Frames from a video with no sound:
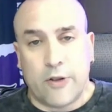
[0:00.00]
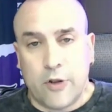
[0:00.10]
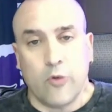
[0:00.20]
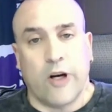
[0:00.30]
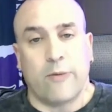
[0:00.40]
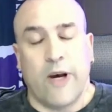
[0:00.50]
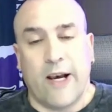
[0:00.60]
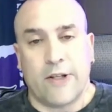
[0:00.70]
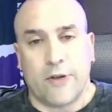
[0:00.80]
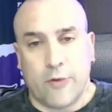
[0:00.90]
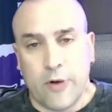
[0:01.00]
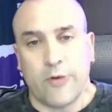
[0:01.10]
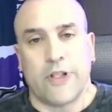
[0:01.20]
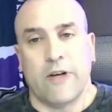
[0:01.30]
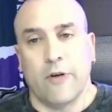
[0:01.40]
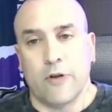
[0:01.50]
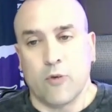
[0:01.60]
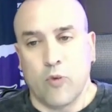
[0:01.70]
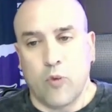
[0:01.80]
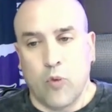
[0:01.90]
2 running backs, 3 receivers,
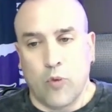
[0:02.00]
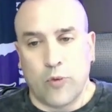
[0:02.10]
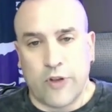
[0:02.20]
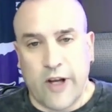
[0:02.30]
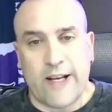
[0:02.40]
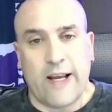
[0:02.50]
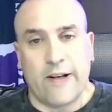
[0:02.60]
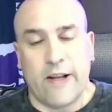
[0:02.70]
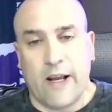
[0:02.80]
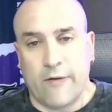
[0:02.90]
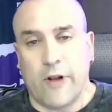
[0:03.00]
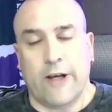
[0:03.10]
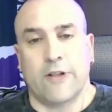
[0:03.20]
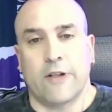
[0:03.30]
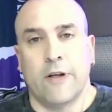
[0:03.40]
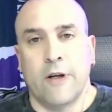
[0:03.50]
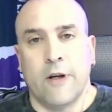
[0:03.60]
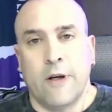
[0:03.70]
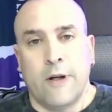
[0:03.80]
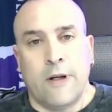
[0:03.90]
tight end, and a flex.
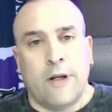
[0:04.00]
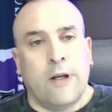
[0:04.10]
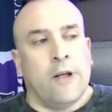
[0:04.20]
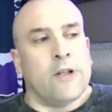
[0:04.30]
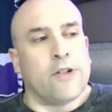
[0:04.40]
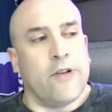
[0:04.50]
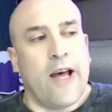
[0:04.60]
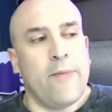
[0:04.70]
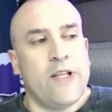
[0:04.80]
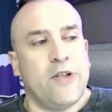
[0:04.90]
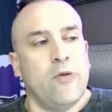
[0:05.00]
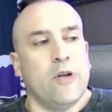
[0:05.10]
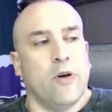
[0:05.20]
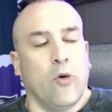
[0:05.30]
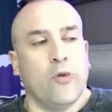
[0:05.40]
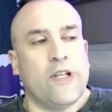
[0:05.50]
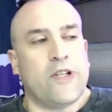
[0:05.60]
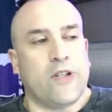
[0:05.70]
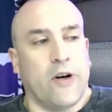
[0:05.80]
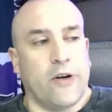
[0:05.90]
So that means you can only
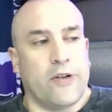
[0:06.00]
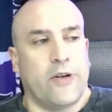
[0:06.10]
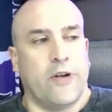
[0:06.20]
start